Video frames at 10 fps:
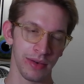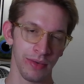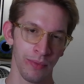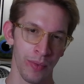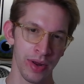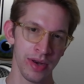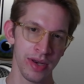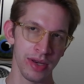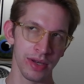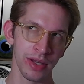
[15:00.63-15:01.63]

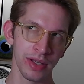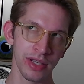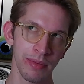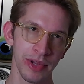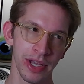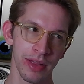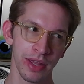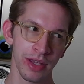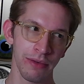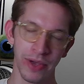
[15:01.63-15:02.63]
one example I can
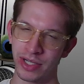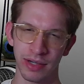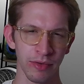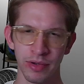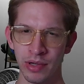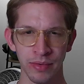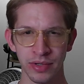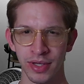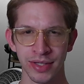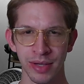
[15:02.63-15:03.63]
think of. Actually, I won't use
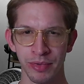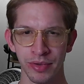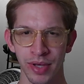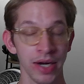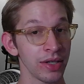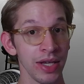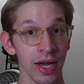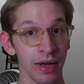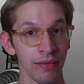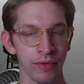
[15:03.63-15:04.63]
an example. Actually,
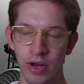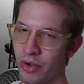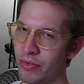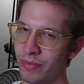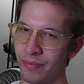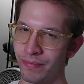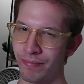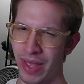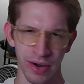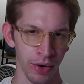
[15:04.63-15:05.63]
yeah, no,
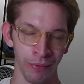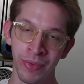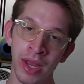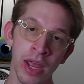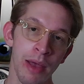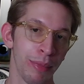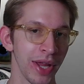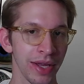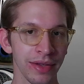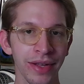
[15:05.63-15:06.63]
I don't know. But
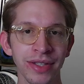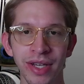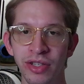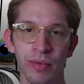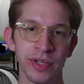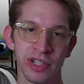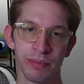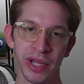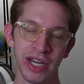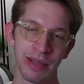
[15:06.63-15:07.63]
like, let's say someone's
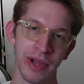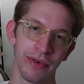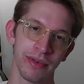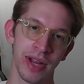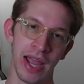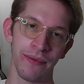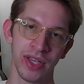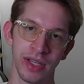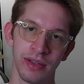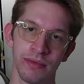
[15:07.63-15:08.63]
complaining about
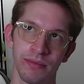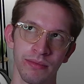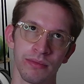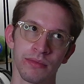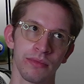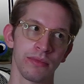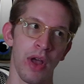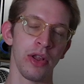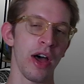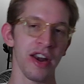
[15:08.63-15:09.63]
having a
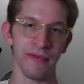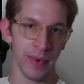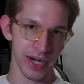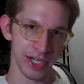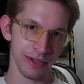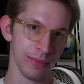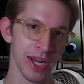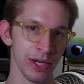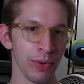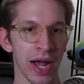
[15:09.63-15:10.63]
lot of money and
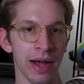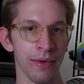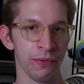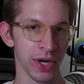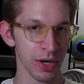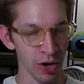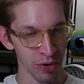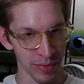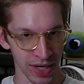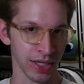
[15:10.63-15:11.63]
you have no
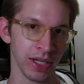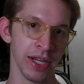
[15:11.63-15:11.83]
money.